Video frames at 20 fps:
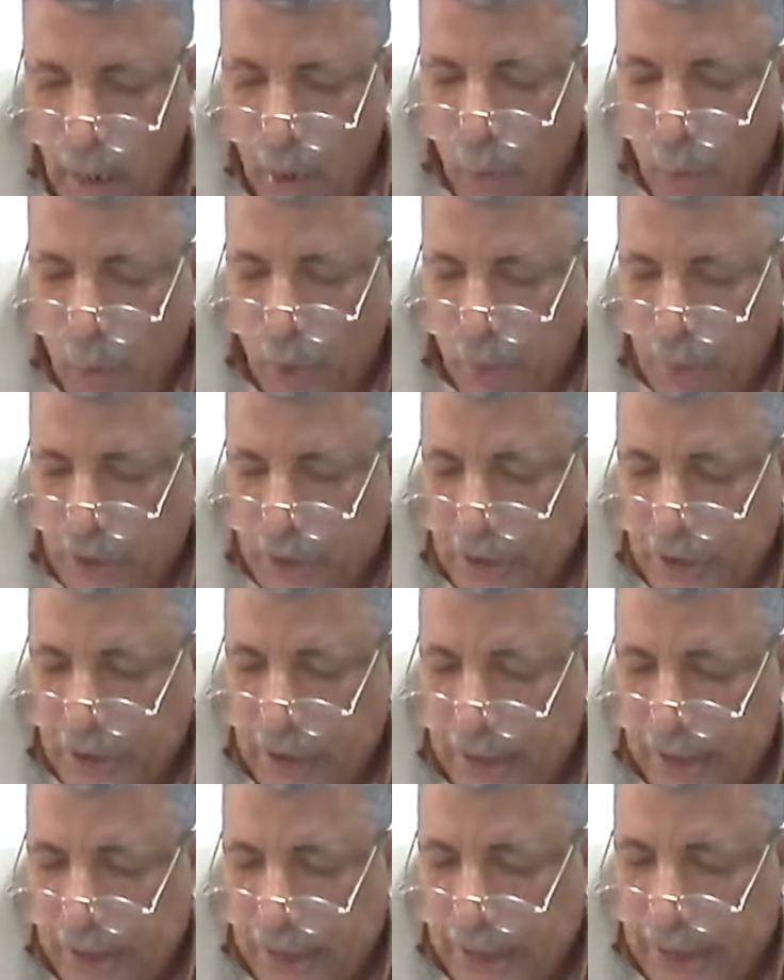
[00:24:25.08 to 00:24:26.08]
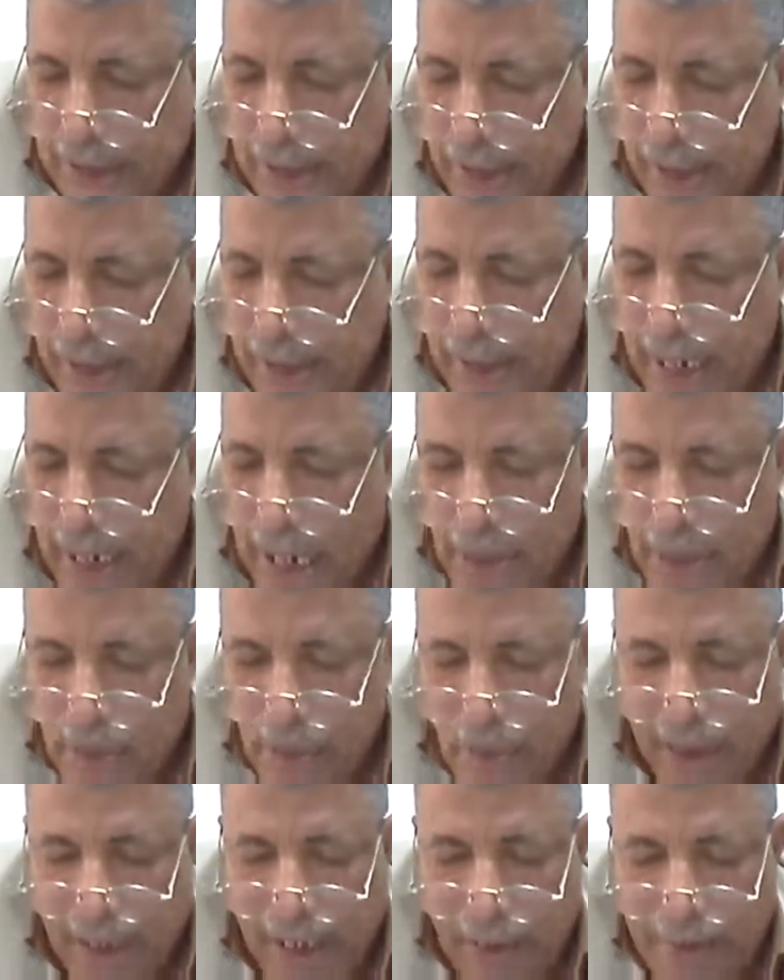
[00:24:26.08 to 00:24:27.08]
When we can clearly
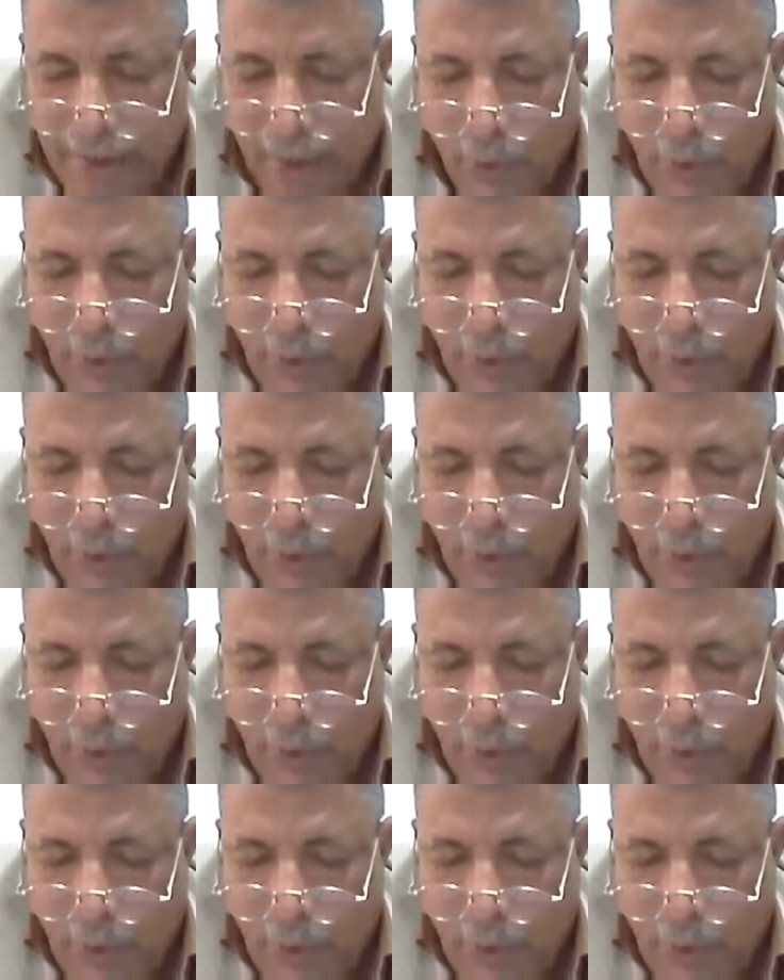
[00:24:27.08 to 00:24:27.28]
articulate